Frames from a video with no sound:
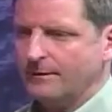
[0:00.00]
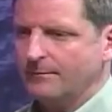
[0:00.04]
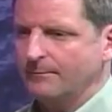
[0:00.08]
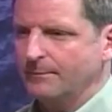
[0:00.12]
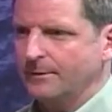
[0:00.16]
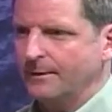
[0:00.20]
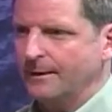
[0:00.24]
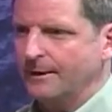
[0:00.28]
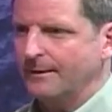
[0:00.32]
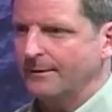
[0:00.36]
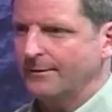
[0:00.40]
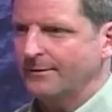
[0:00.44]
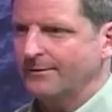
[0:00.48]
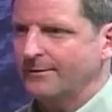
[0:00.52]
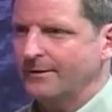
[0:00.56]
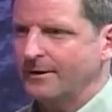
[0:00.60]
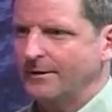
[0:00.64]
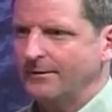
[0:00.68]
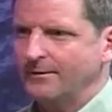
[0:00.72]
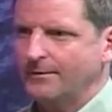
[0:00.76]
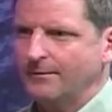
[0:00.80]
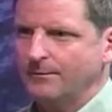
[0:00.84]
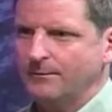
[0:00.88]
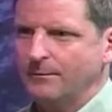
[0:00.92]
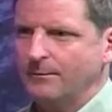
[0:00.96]
get a
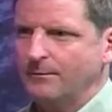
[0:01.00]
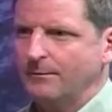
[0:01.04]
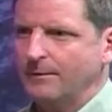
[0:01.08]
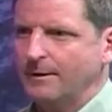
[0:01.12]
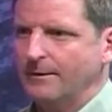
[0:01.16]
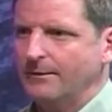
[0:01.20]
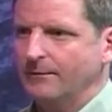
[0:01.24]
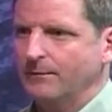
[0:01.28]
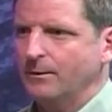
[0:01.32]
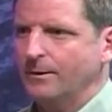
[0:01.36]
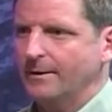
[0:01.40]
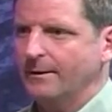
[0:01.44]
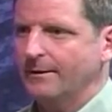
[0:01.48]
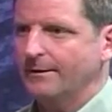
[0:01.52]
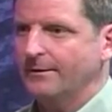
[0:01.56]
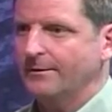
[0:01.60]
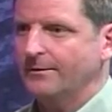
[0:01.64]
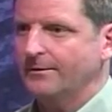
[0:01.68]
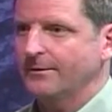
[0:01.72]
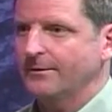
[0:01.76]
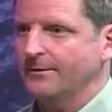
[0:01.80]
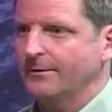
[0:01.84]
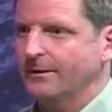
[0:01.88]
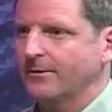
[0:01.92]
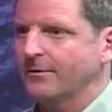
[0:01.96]
sense of about what it is
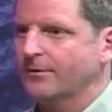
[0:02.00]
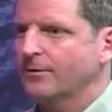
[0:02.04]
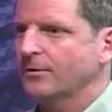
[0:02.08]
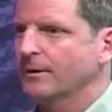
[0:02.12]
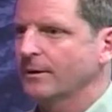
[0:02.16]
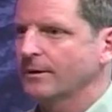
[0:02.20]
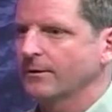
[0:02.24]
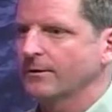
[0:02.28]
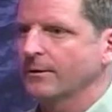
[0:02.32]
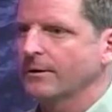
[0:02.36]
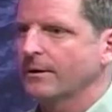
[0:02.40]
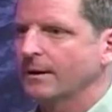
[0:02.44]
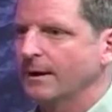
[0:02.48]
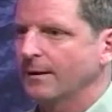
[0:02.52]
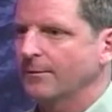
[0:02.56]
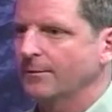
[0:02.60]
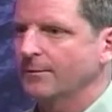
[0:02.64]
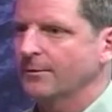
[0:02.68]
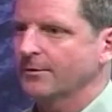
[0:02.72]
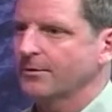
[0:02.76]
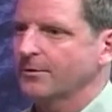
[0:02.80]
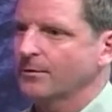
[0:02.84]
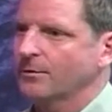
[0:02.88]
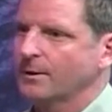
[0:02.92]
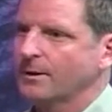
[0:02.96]
that they're trying to
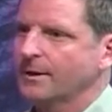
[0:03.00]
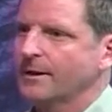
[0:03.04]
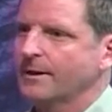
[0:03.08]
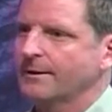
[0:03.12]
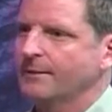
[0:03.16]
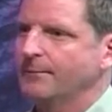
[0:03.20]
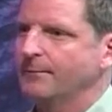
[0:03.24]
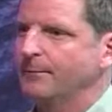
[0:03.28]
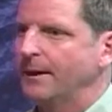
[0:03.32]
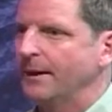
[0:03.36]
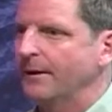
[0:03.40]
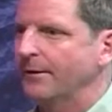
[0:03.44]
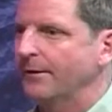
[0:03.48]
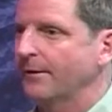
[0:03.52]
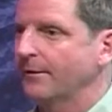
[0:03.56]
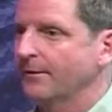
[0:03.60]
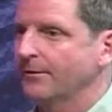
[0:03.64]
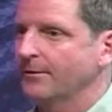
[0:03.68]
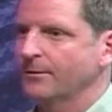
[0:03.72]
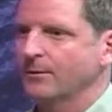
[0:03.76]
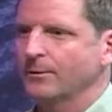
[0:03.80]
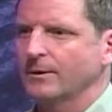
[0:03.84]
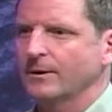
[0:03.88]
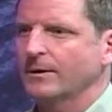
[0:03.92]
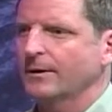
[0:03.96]
accomplish, or what kind of barriers
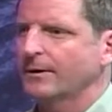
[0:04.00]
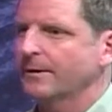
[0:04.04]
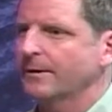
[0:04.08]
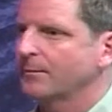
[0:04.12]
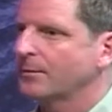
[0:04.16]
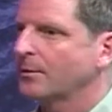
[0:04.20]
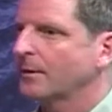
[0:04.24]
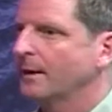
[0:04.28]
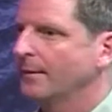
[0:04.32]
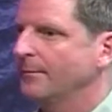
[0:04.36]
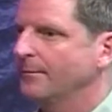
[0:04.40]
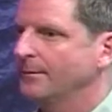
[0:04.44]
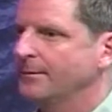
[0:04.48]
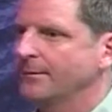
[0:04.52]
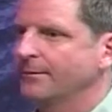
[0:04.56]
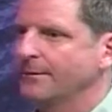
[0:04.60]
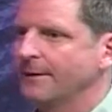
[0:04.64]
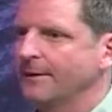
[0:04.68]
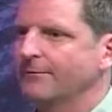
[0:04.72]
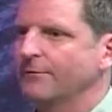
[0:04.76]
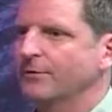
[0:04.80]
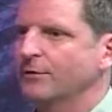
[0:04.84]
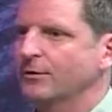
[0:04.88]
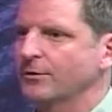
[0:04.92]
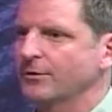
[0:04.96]
or what kind of problems that they
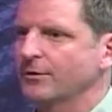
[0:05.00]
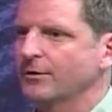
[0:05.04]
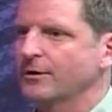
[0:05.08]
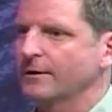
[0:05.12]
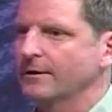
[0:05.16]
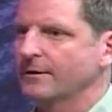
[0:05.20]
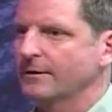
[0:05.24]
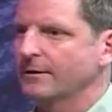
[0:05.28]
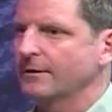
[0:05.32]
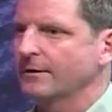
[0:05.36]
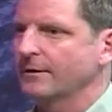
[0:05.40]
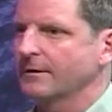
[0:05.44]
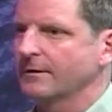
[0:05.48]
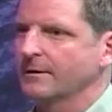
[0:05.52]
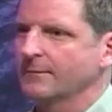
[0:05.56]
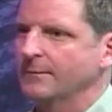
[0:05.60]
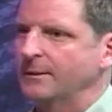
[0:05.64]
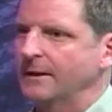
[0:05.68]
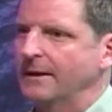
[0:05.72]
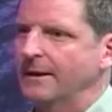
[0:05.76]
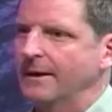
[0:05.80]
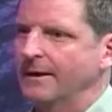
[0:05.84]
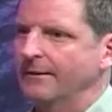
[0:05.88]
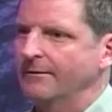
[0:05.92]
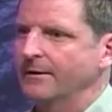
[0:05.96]
foresee that they're going to be
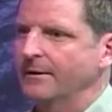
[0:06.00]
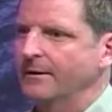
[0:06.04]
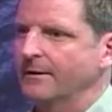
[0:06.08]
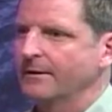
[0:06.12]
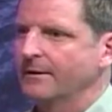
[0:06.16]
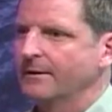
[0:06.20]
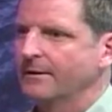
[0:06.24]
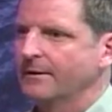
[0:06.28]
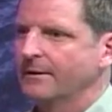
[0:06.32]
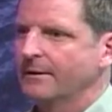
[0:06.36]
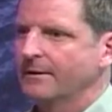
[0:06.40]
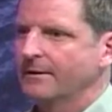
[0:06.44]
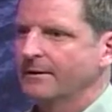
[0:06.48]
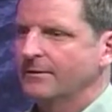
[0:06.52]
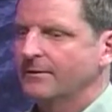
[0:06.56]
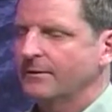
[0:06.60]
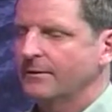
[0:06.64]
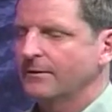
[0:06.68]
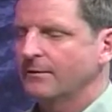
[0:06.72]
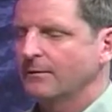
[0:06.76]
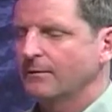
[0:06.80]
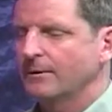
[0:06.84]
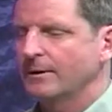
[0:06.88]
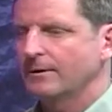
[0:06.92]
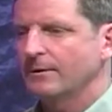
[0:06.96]
having. So
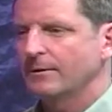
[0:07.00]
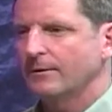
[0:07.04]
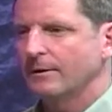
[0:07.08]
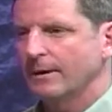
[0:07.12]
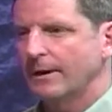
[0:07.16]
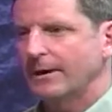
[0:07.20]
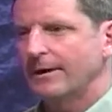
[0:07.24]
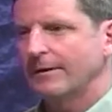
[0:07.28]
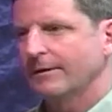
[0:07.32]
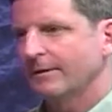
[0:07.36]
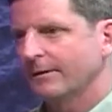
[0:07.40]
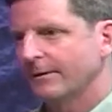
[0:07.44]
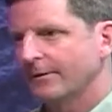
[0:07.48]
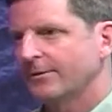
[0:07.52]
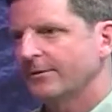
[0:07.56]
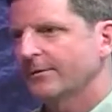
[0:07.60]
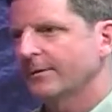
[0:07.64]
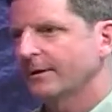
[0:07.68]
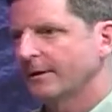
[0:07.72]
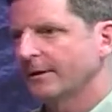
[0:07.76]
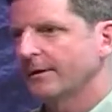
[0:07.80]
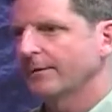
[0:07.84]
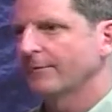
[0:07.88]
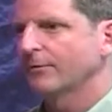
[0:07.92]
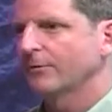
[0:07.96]
we do a lot of
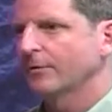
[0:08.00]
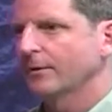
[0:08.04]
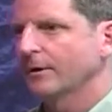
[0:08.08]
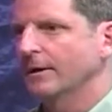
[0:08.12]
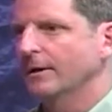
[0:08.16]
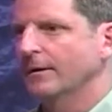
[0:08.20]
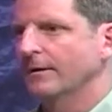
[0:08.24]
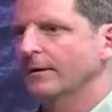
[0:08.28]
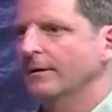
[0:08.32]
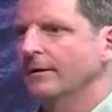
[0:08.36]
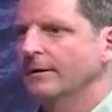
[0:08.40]
listening up front.